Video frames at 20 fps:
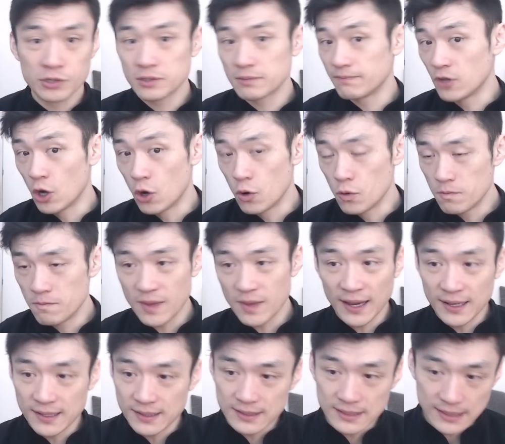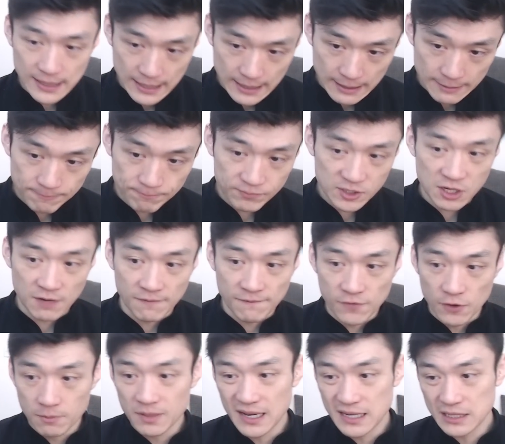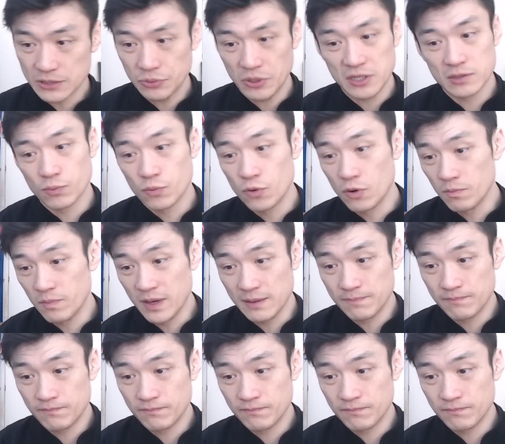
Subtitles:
No, and confirmed last week he won't be